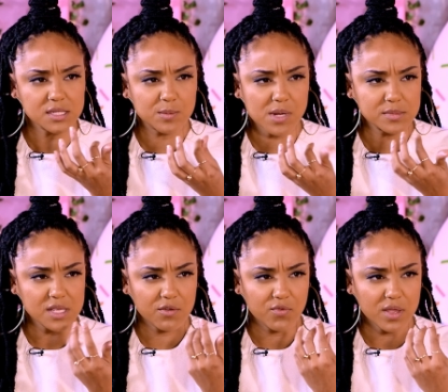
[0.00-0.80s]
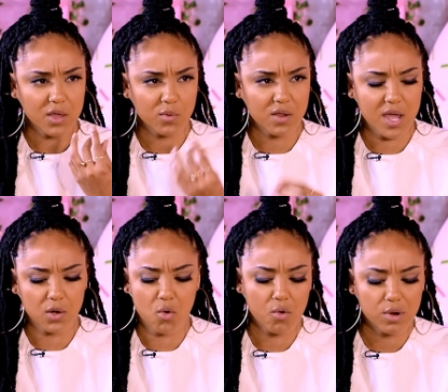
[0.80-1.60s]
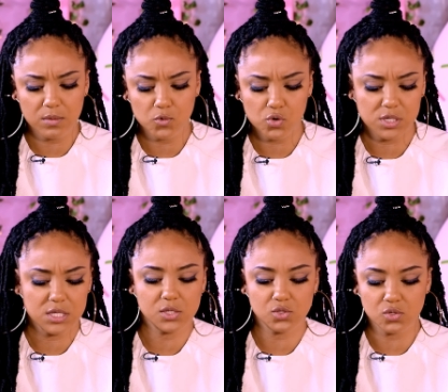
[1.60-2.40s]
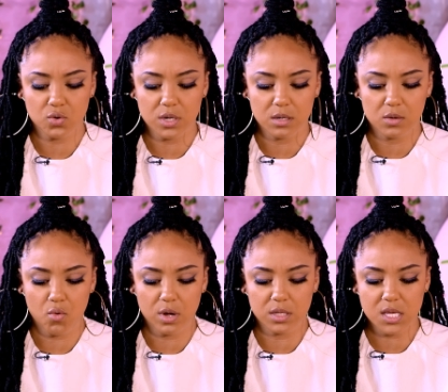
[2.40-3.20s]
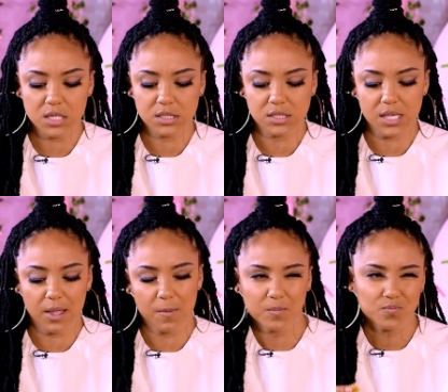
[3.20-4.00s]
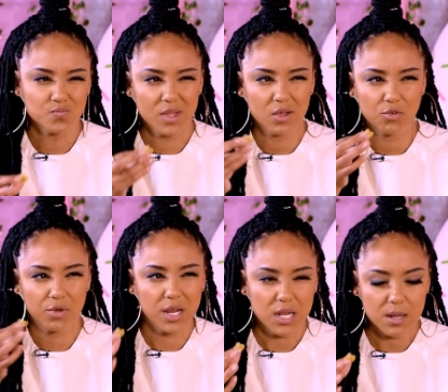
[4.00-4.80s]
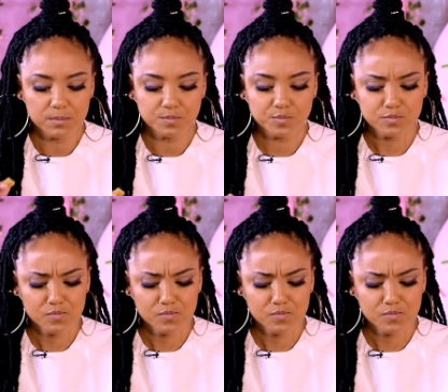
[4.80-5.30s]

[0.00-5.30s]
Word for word: sometimes I feel like when I've had corn tortillas or corn things, it's like grainy. Mm